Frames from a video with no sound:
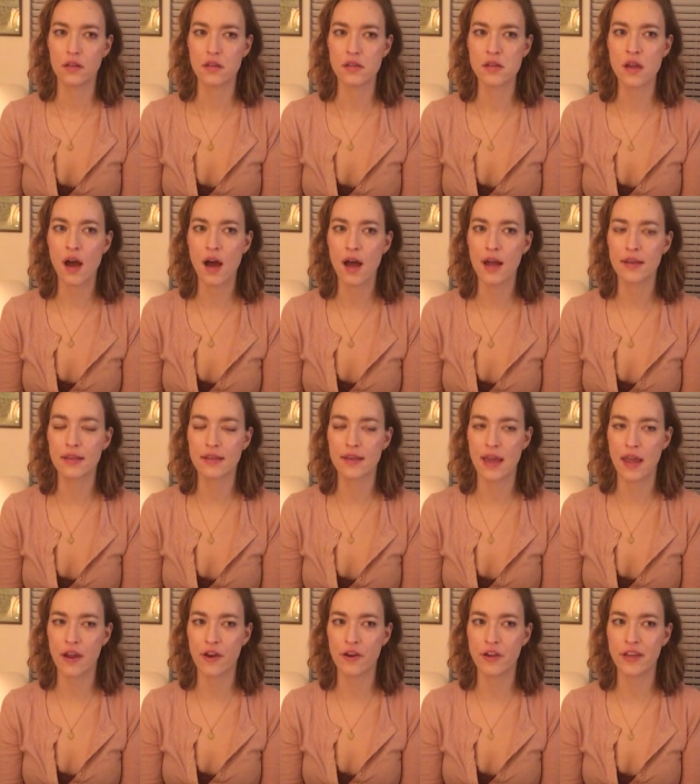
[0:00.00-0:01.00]
Not
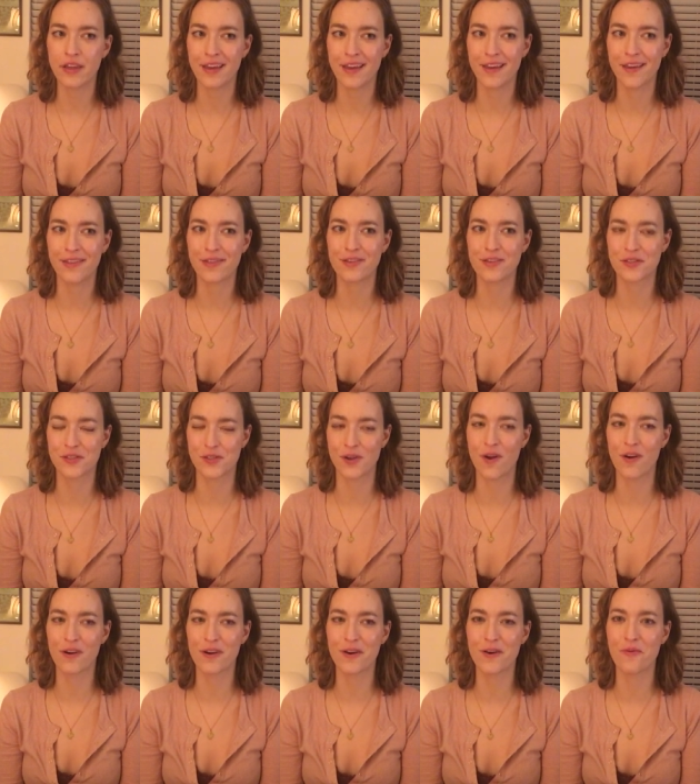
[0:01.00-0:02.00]
carrying the
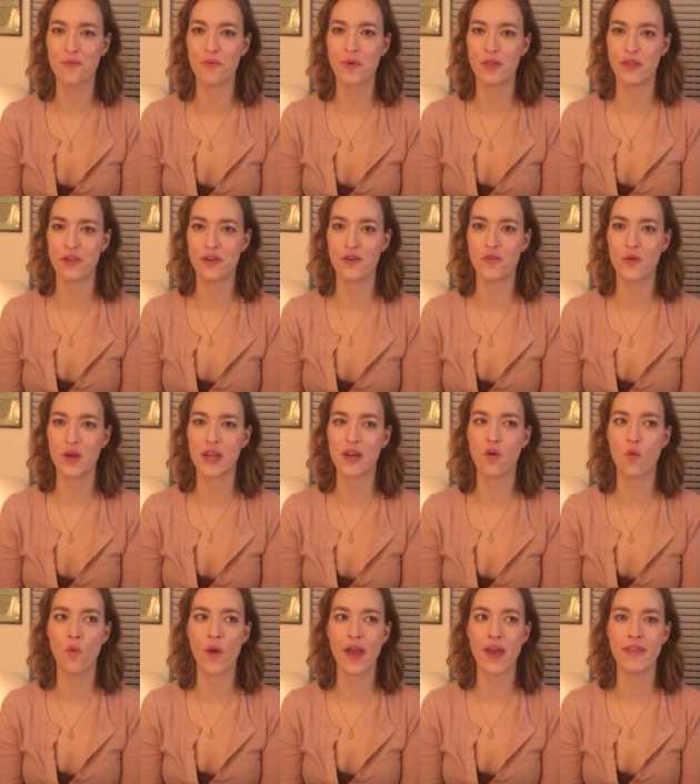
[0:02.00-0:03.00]
sorrow with you in
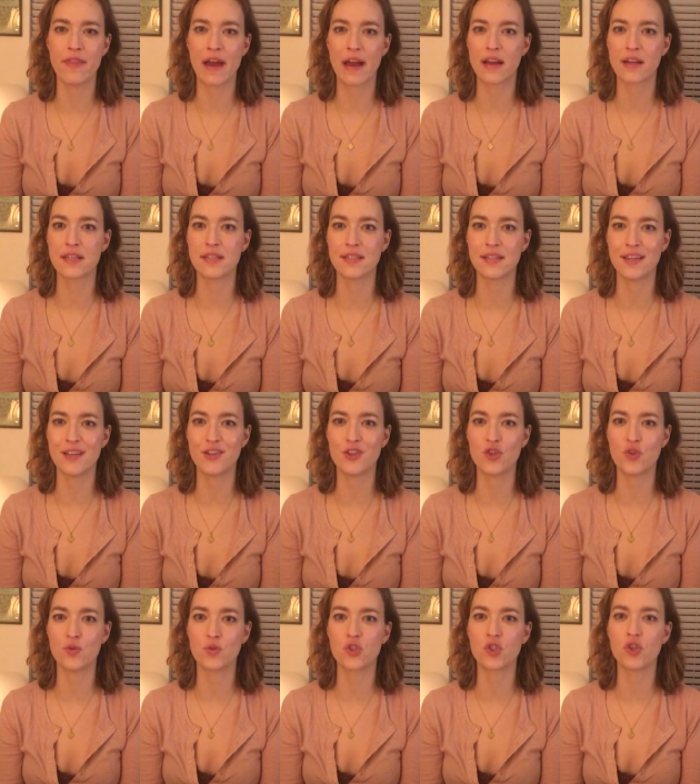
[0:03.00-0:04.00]
a way that
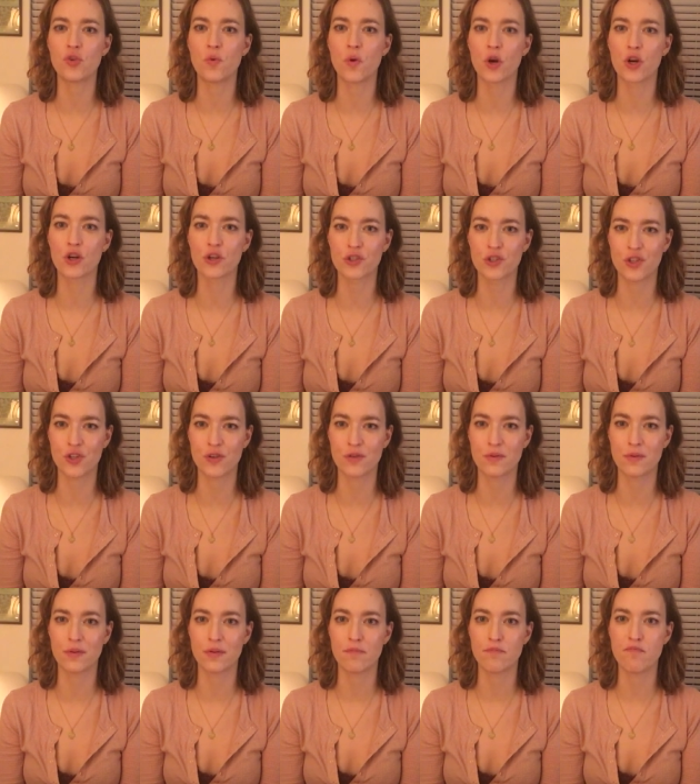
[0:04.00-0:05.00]
continues to hurt you
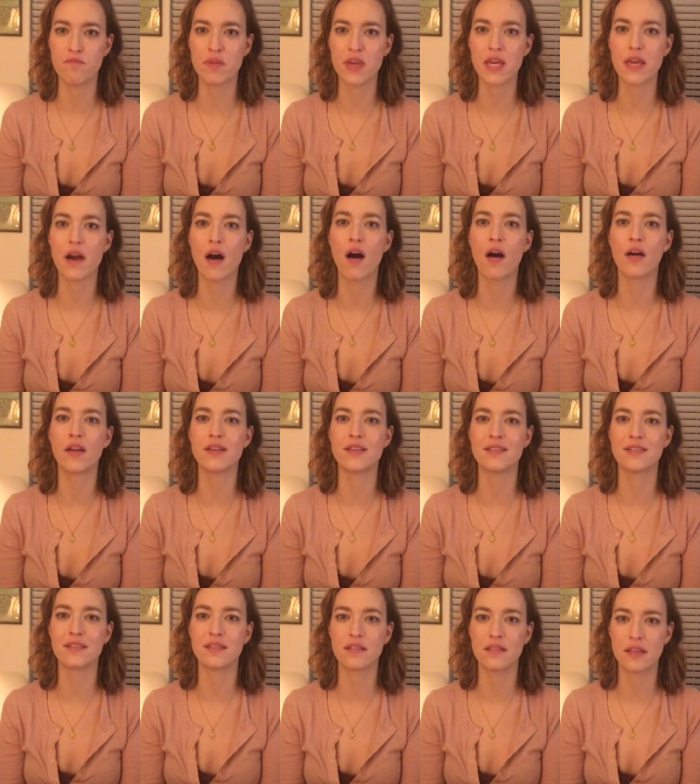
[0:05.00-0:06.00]

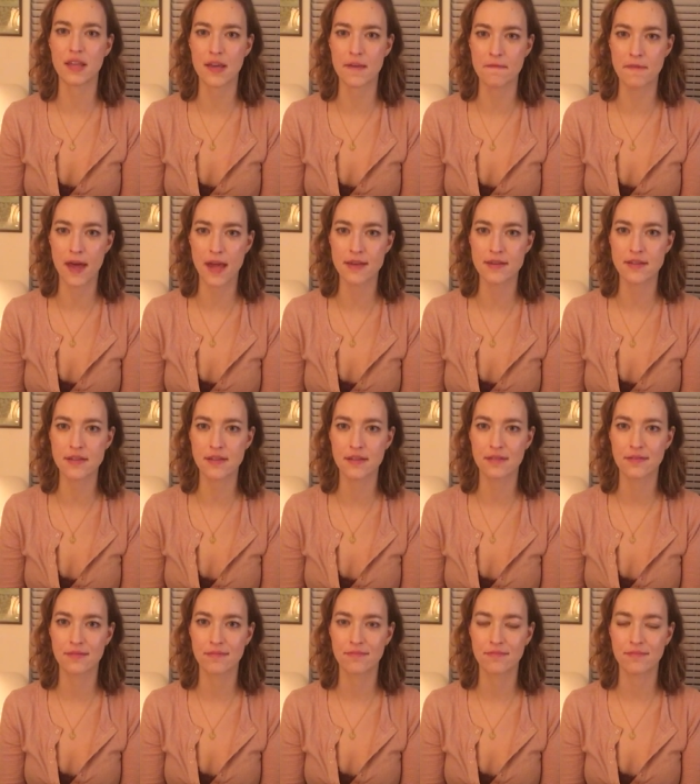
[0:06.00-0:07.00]
beyond the event,
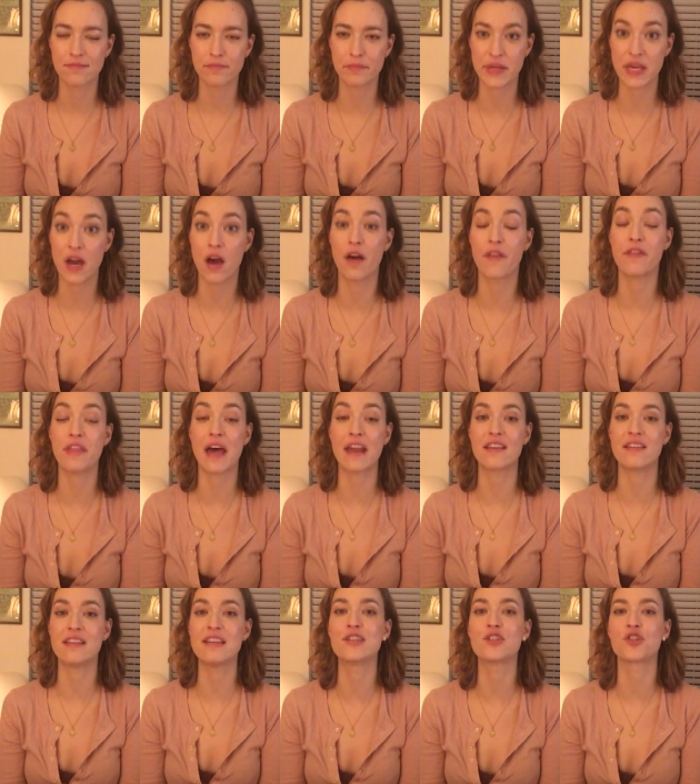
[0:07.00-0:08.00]
beyond that
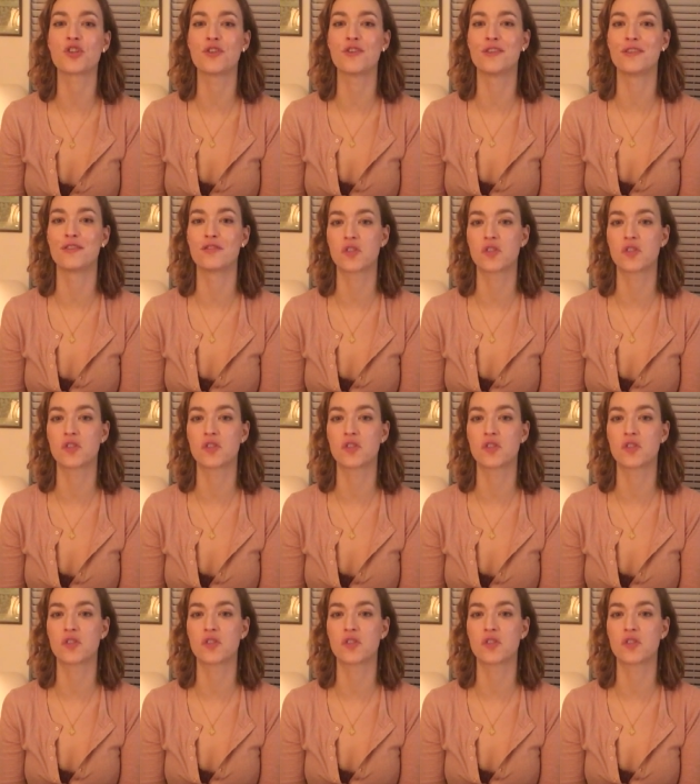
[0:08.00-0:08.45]
initial